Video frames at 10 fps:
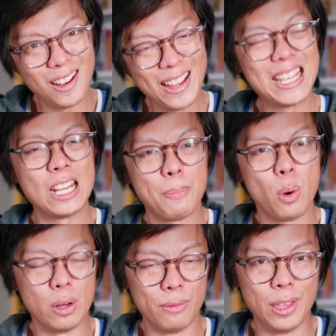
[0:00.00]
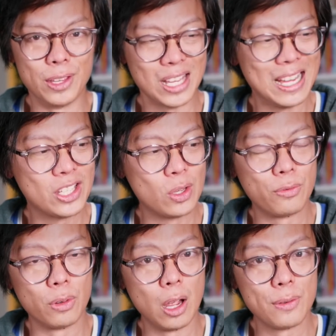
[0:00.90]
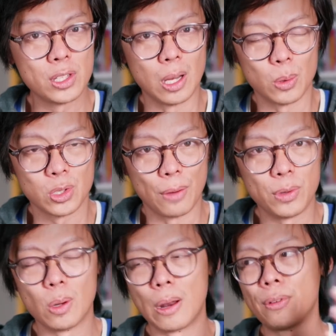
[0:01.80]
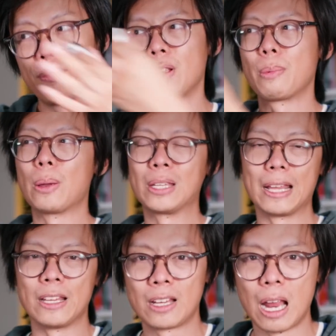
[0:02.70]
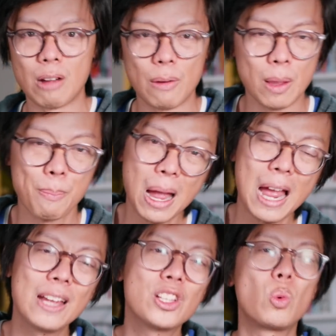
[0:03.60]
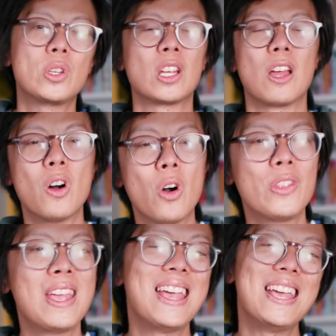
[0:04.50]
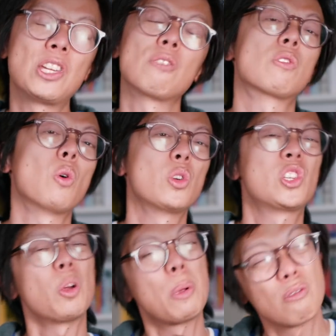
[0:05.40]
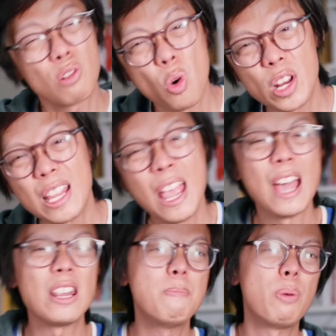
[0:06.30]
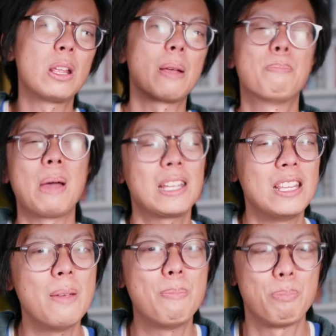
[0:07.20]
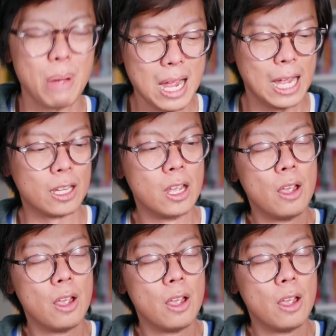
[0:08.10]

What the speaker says: I get the point of this. It's good for lifestyle stuff. You don't have to think about getting your camera out of your bag, switching it on, hitting record, stopping recording, and then putting it back in your bag.